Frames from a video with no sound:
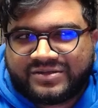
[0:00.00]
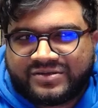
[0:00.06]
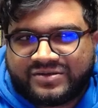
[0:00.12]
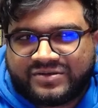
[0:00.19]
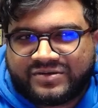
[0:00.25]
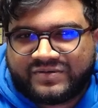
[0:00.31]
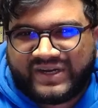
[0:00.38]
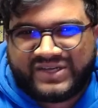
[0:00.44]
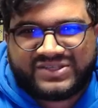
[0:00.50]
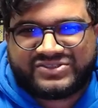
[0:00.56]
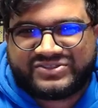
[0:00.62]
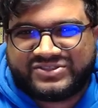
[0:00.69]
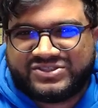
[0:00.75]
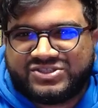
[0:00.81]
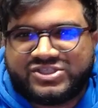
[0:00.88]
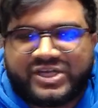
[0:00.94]
Right? Just
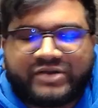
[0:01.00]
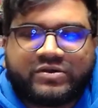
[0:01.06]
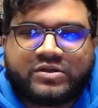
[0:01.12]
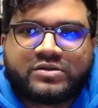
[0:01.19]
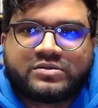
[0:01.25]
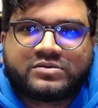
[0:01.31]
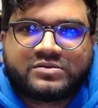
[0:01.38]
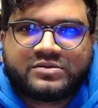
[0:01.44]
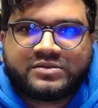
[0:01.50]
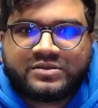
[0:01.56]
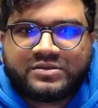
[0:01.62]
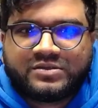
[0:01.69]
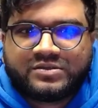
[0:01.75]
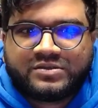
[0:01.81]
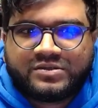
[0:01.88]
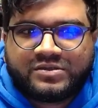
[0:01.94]
in general.
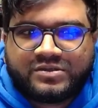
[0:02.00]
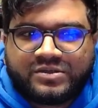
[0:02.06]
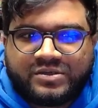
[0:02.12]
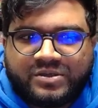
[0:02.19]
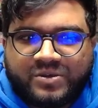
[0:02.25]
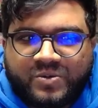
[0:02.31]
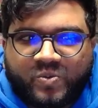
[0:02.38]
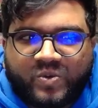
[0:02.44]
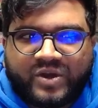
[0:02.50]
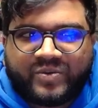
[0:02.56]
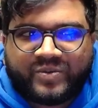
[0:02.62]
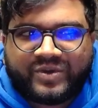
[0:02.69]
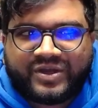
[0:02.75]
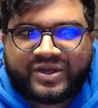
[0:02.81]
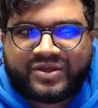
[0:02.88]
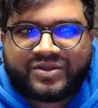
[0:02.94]
What
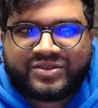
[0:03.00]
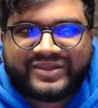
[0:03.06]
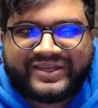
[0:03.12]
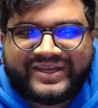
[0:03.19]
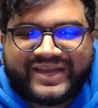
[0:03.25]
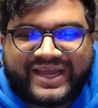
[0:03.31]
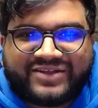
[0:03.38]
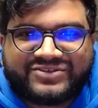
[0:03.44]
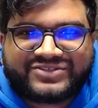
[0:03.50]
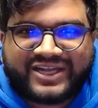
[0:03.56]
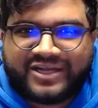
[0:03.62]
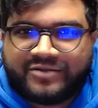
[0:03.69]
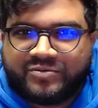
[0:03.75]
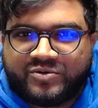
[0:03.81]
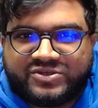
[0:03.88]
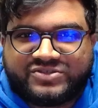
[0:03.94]
with Dallas
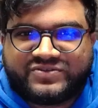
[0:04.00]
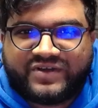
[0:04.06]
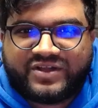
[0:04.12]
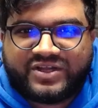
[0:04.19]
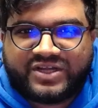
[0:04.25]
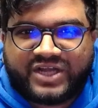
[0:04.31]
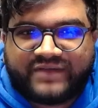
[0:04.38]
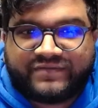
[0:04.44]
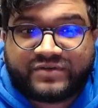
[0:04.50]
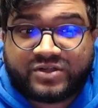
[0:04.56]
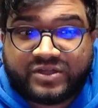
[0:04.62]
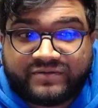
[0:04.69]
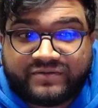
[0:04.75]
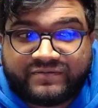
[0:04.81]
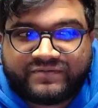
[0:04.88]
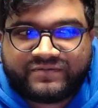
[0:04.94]
Cowboys falling off a
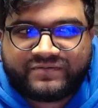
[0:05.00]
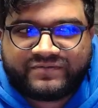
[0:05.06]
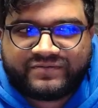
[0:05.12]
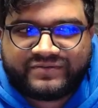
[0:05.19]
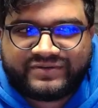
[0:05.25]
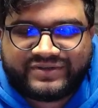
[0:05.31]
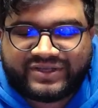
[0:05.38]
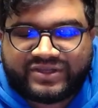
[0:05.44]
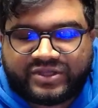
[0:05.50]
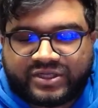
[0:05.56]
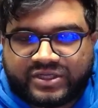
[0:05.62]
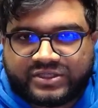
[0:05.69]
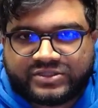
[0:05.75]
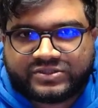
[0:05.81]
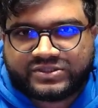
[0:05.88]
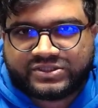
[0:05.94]
cliff, the
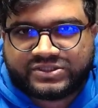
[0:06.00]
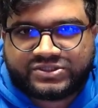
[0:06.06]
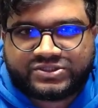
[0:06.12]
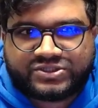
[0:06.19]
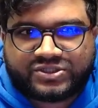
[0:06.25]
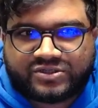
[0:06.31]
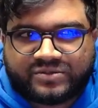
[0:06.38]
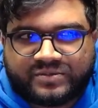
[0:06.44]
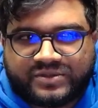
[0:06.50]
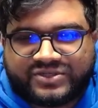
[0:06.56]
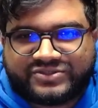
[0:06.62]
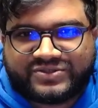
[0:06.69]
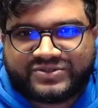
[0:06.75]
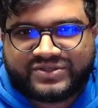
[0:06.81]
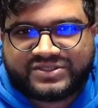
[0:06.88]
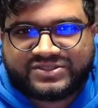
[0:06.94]
injuries, sure, but also
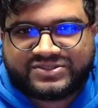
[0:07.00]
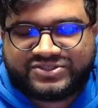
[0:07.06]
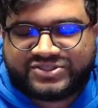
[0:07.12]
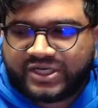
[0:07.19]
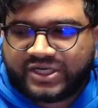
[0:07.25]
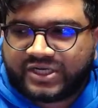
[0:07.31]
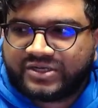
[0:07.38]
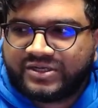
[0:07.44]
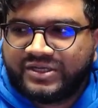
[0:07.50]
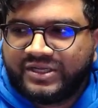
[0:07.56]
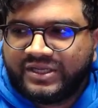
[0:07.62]
they just suck.